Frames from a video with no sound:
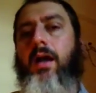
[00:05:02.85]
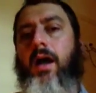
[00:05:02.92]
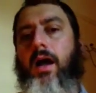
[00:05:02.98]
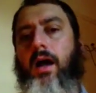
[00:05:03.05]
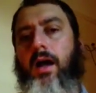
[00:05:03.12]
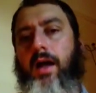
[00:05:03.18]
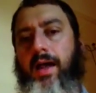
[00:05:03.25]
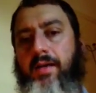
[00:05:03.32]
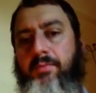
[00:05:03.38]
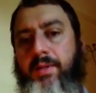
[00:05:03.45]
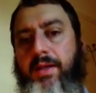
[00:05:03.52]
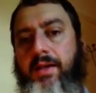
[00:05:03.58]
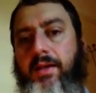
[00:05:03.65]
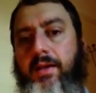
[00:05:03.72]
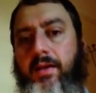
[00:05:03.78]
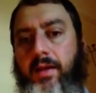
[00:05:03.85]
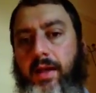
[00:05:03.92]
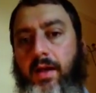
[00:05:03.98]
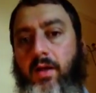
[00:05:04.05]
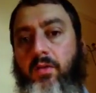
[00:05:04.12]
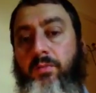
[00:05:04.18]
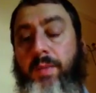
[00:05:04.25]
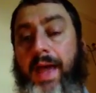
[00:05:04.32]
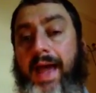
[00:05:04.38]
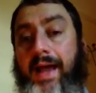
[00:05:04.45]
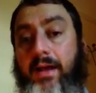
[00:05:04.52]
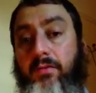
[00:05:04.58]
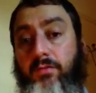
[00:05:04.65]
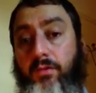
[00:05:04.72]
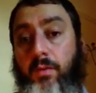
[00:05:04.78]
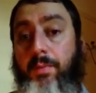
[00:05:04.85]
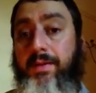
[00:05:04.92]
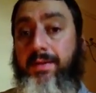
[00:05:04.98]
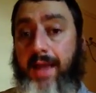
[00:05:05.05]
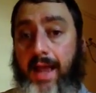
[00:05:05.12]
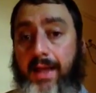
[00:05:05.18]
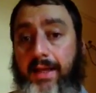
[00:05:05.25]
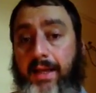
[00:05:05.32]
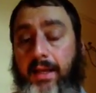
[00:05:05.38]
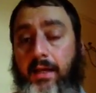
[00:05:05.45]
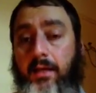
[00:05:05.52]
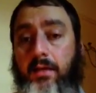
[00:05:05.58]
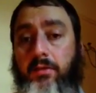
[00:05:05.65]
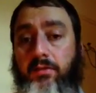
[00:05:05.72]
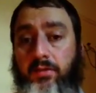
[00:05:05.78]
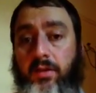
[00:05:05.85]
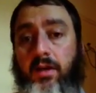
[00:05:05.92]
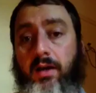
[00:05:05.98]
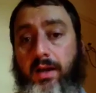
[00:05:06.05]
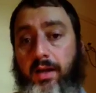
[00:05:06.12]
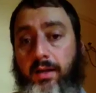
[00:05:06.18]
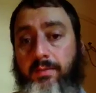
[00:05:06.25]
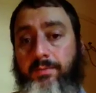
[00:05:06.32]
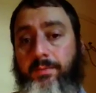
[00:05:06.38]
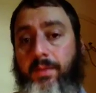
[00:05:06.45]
have been held back from attacking Syria.